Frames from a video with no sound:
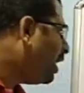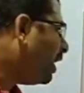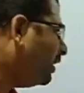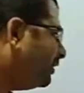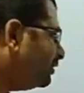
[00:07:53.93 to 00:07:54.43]

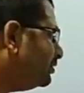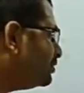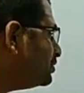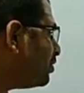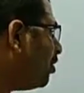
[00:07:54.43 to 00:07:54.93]
And this
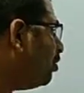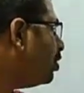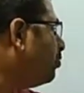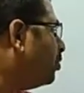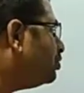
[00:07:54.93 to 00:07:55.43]
is all
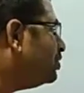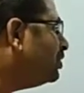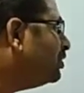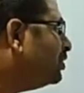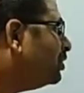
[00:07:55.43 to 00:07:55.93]
about the
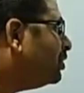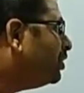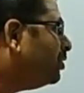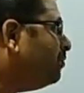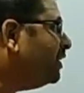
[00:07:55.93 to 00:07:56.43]

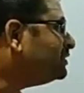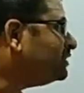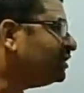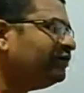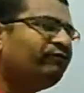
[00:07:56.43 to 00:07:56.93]

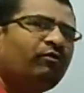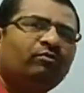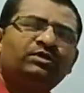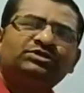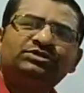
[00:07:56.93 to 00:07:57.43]
basic
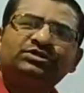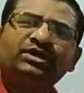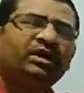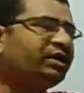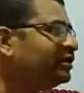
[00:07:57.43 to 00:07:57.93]
information
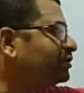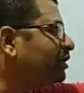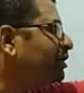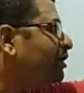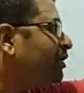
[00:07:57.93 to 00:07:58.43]
regarding the
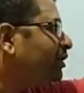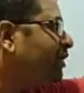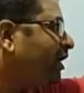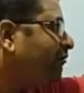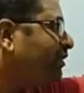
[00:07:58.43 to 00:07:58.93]

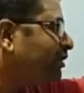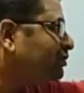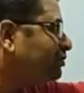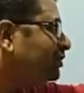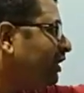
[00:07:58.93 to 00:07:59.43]

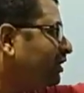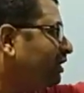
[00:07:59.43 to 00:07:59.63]
gravitation and